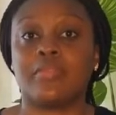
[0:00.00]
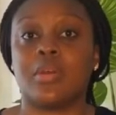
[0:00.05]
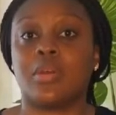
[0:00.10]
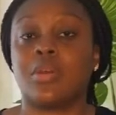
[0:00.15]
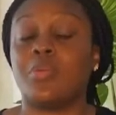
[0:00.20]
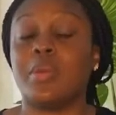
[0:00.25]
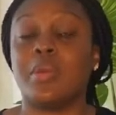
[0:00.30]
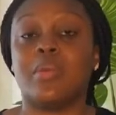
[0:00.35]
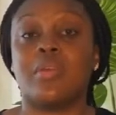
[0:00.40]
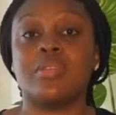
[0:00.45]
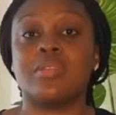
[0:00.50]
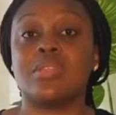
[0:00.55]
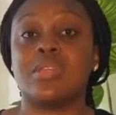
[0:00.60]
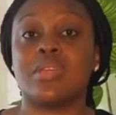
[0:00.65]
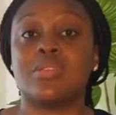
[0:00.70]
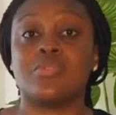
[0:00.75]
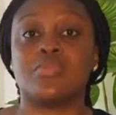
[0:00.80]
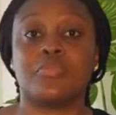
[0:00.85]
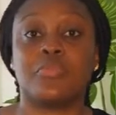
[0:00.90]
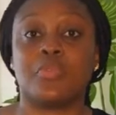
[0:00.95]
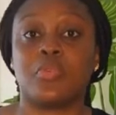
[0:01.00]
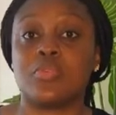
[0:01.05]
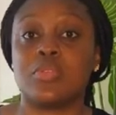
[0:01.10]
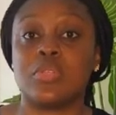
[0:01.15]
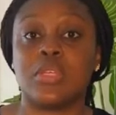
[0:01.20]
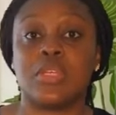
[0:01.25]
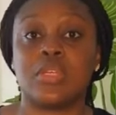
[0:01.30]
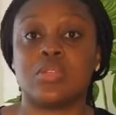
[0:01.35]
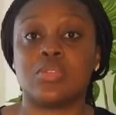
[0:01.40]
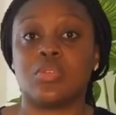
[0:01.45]
We're not here to 40
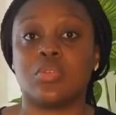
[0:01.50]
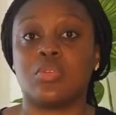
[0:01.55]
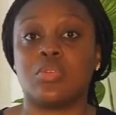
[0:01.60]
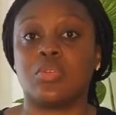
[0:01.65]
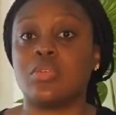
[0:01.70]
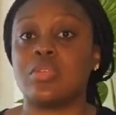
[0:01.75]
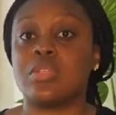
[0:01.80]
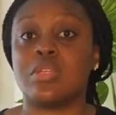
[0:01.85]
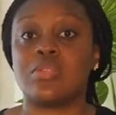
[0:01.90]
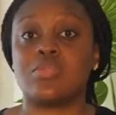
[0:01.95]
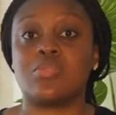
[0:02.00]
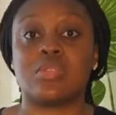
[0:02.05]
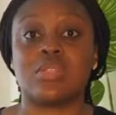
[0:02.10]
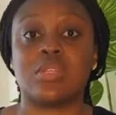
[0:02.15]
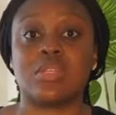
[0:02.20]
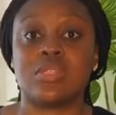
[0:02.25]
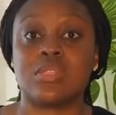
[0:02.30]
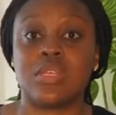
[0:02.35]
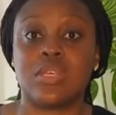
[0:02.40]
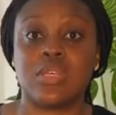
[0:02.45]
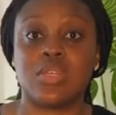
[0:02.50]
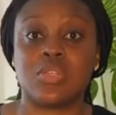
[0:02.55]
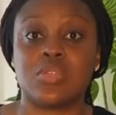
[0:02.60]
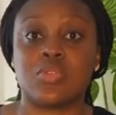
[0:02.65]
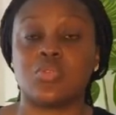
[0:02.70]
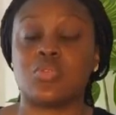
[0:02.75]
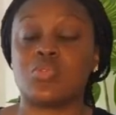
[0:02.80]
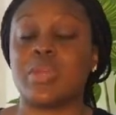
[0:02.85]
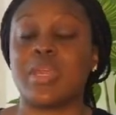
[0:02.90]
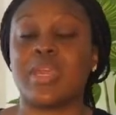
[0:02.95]
years old, not here to 60 years old,
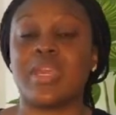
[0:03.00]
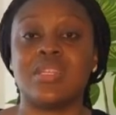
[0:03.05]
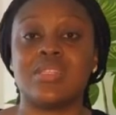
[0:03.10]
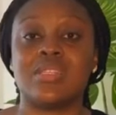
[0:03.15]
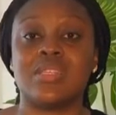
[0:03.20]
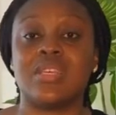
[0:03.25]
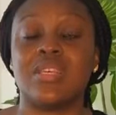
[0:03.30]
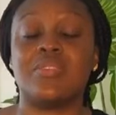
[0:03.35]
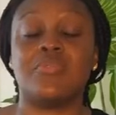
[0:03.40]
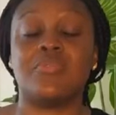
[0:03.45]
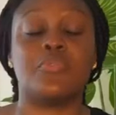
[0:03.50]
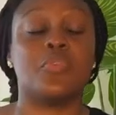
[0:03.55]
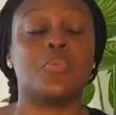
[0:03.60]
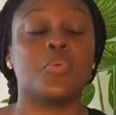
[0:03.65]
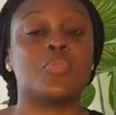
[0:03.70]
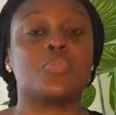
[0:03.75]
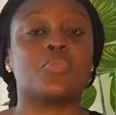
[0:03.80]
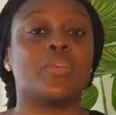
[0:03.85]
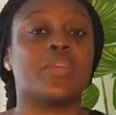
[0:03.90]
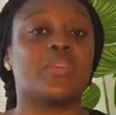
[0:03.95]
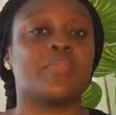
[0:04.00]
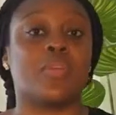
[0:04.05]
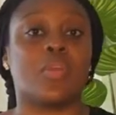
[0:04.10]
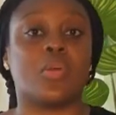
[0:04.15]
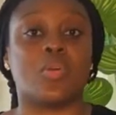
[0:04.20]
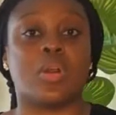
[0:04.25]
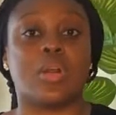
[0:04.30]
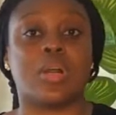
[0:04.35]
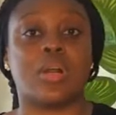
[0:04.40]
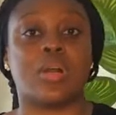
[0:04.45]
to 80. If you want to live
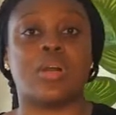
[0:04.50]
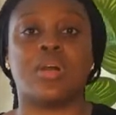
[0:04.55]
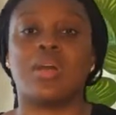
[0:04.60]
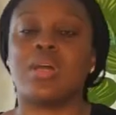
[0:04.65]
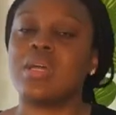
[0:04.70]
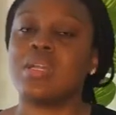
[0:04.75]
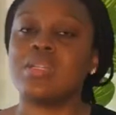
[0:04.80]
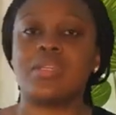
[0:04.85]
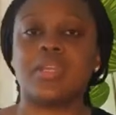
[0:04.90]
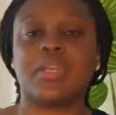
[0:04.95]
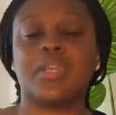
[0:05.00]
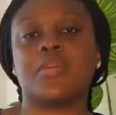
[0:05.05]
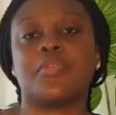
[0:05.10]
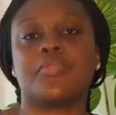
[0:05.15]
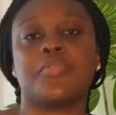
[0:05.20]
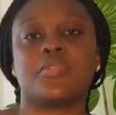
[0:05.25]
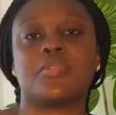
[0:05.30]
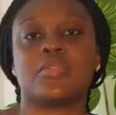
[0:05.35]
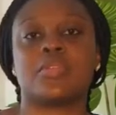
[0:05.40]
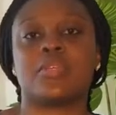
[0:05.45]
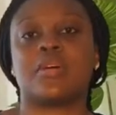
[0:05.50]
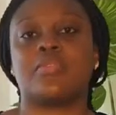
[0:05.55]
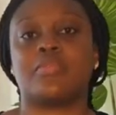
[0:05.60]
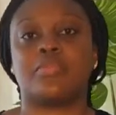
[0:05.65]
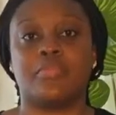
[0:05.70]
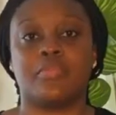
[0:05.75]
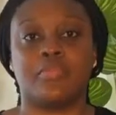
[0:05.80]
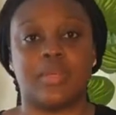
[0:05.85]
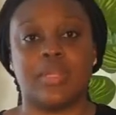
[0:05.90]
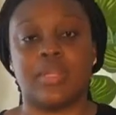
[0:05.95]
longer, take care of yourself
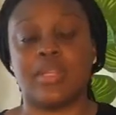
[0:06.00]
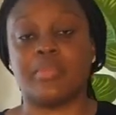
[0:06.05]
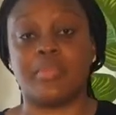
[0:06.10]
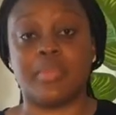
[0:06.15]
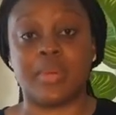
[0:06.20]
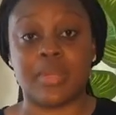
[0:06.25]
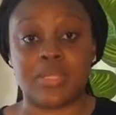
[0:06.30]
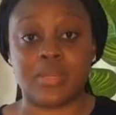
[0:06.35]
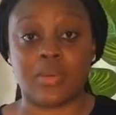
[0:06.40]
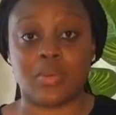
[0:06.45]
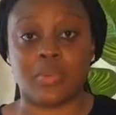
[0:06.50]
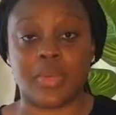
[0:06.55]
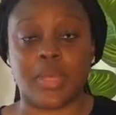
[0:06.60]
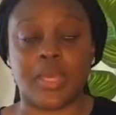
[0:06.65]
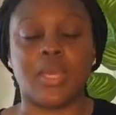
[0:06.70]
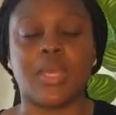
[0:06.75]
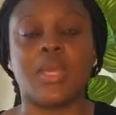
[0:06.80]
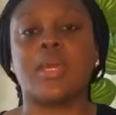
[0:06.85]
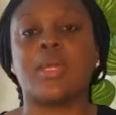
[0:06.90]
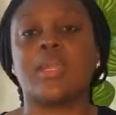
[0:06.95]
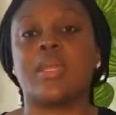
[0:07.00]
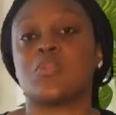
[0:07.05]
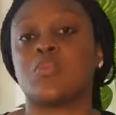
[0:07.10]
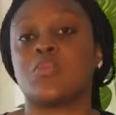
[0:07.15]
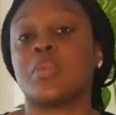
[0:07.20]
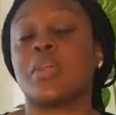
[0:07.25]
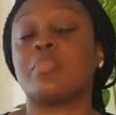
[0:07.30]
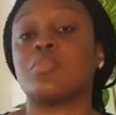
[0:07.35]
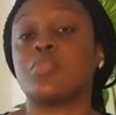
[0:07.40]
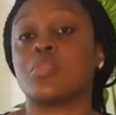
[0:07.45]
in a better way. That's what
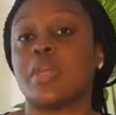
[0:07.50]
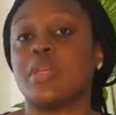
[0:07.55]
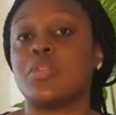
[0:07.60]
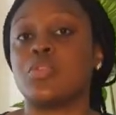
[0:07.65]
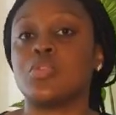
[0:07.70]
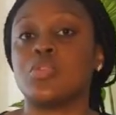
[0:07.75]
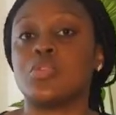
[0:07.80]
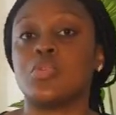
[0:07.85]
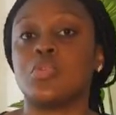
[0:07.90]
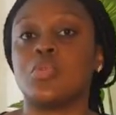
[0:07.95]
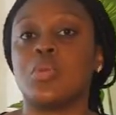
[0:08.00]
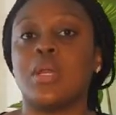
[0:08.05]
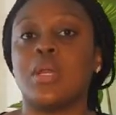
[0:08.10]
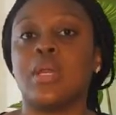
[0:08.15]
I'm trying to do.